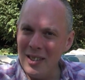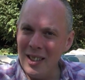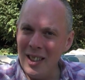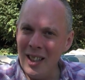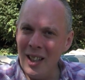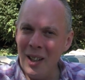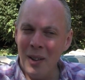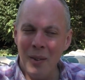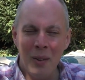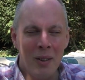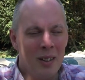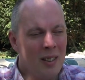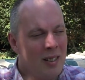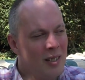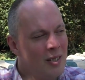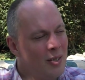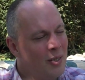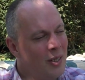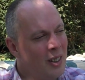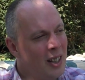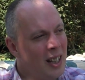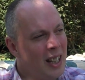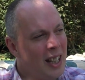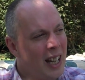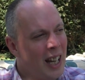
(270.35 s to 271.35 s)
You know, when,
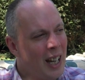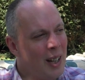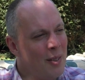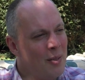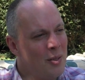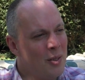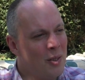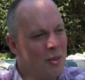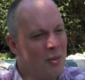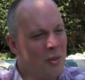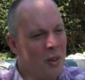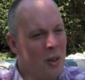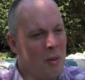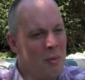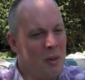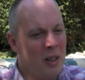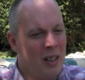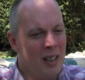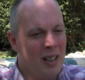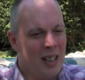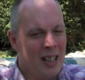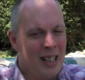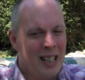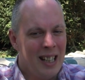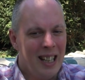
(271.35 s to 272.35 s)
when he came to Rome, he,